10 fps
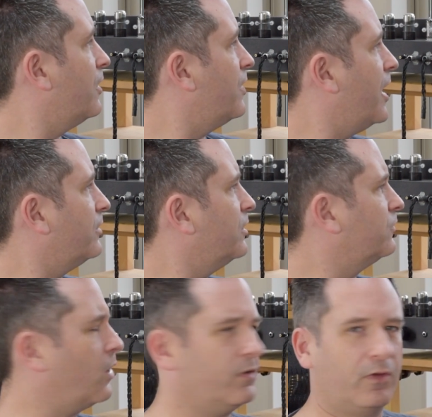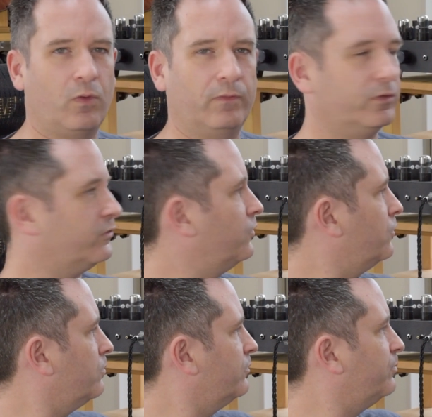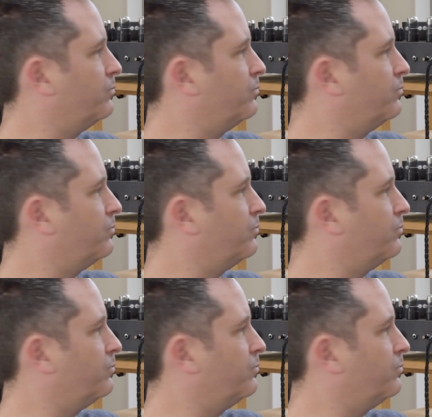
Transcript: that is kind of equivalent to